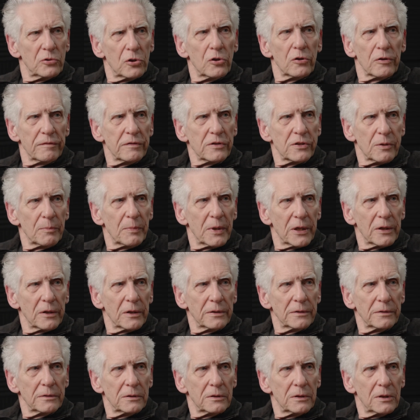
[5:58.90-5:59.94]
nervous about
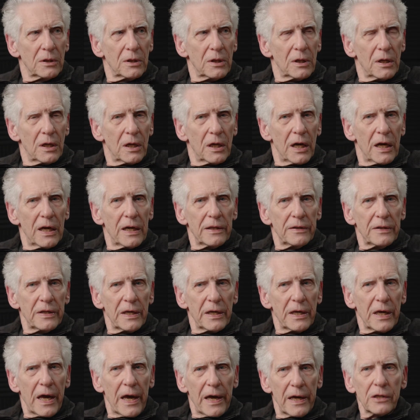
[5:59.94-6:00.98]
it, and
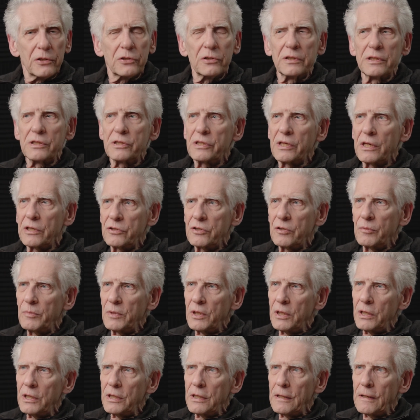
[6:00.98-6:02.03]
they actually said to
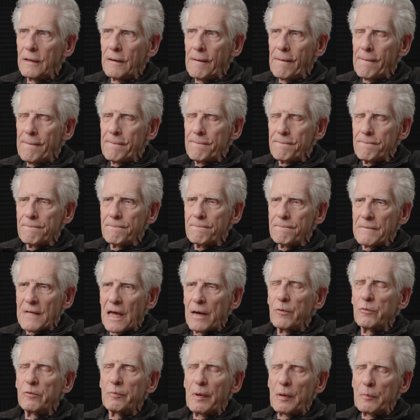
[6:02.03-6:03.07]
me, I
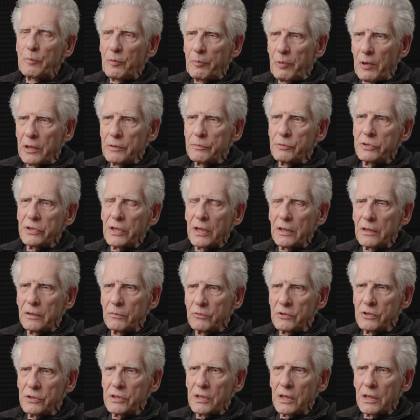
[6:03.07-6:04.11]
remember Marche
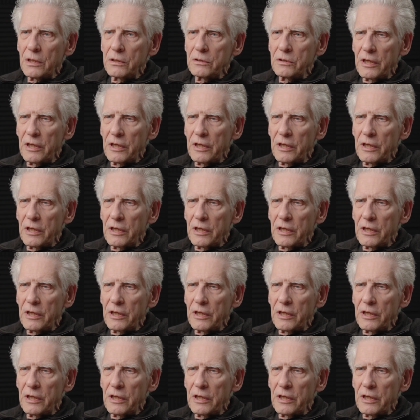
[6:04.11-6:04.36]
was saying,